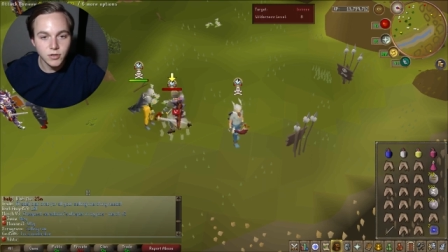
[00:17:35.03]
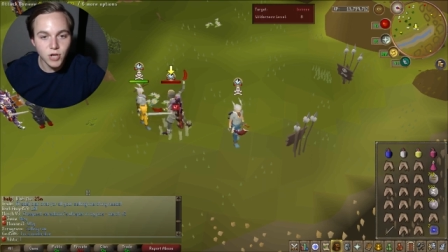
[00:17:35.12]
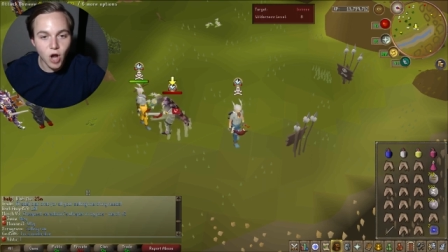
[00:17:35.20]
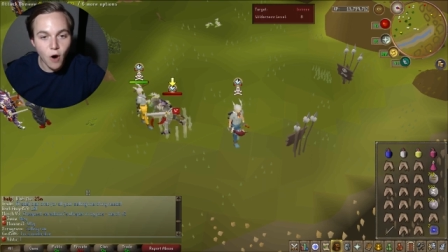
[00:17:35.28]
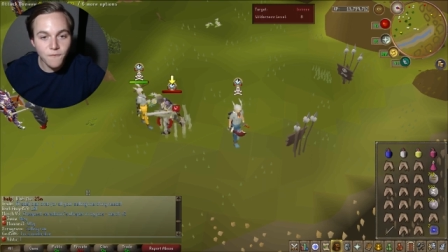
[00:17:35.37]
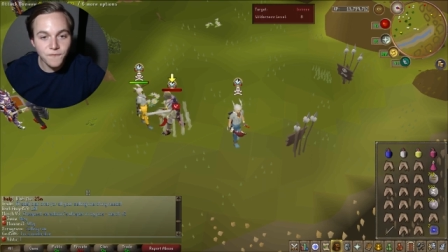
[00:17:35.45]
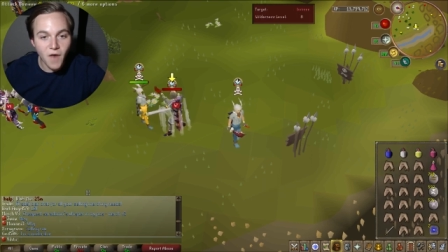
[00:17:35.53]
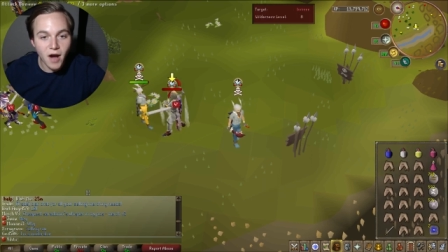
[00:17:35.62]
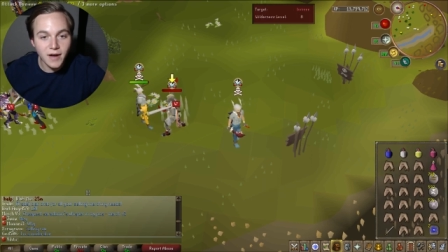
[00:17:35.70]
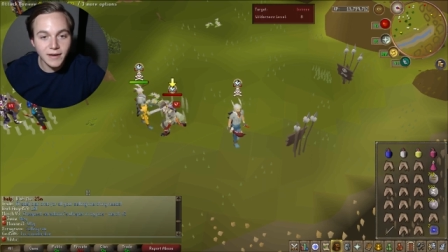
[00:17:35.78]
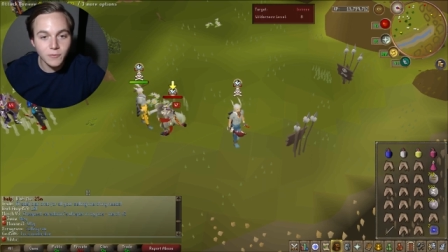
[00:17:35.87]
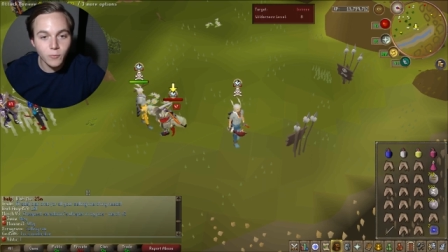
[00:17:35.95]
No
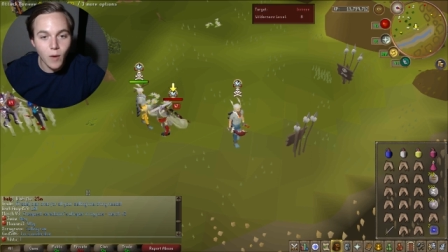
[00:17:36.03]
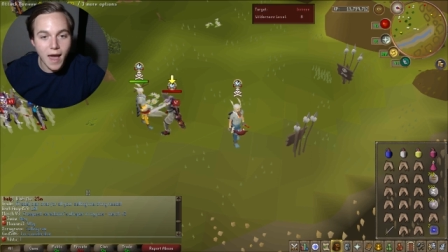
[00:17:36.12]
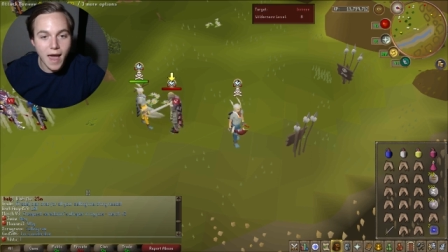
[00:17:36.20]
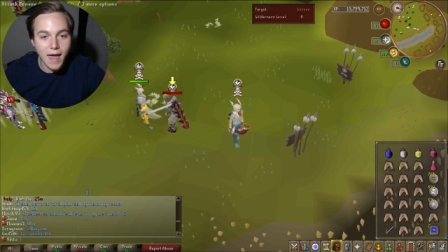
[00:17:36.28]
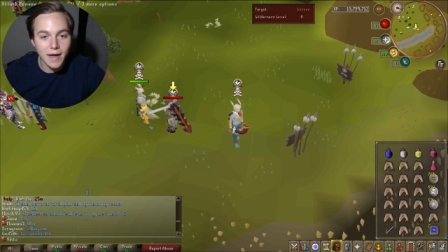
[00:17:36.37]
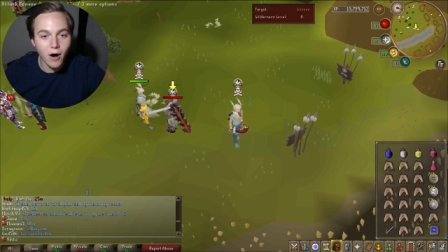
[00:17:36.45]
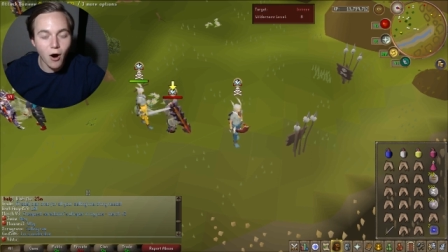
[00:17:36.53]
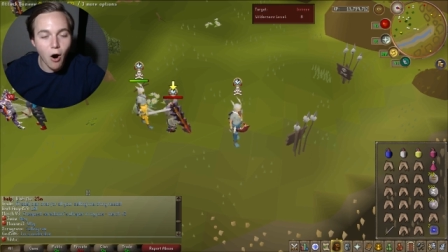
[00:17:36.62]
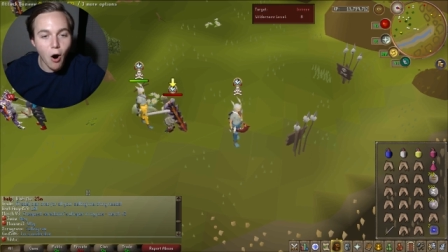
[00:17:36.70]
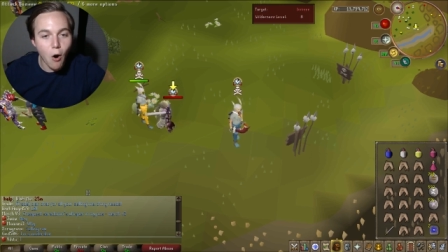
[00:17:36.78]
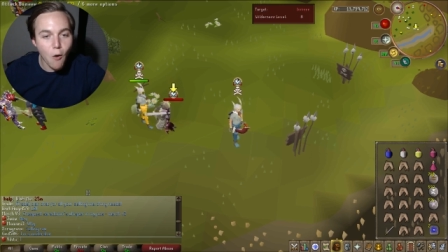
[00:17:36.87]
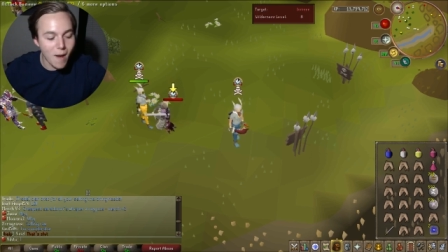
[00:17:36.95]
fucking way!
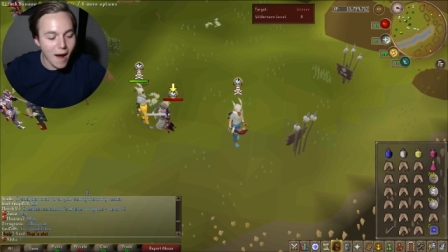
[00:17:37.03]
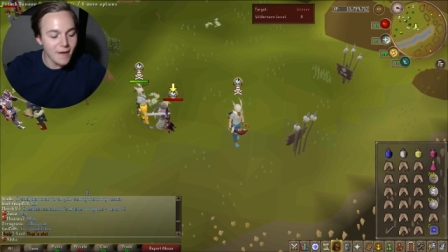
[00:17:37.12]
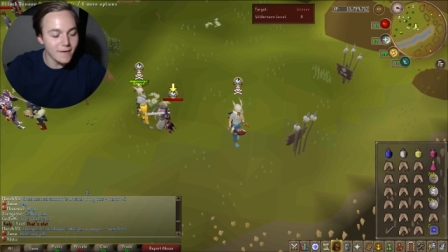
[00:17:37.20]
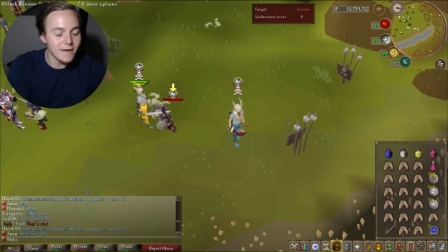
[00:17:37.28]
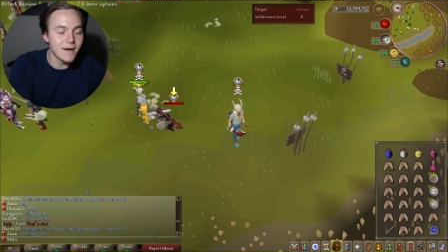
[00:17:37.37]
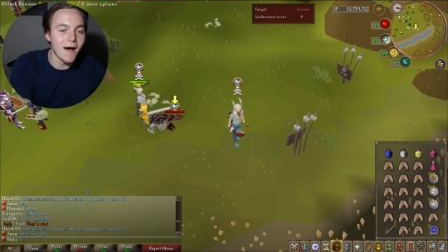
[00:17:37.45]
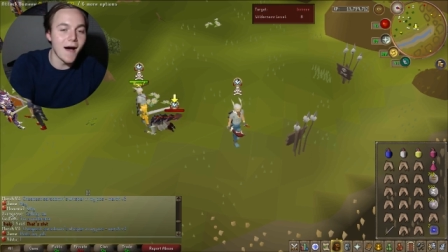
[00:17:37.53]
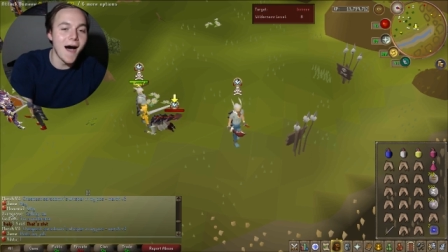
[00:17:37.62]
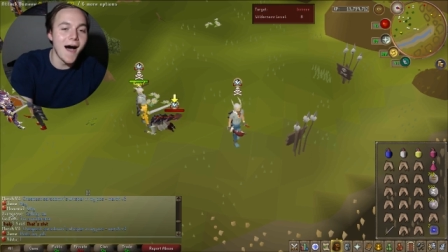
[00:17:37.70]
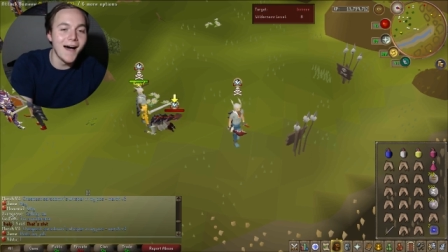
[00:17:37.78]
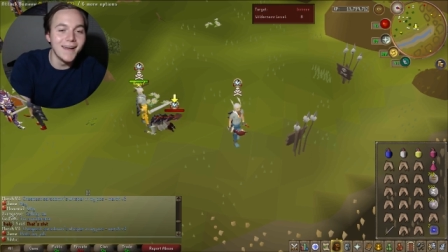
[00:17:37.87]
Oh my god!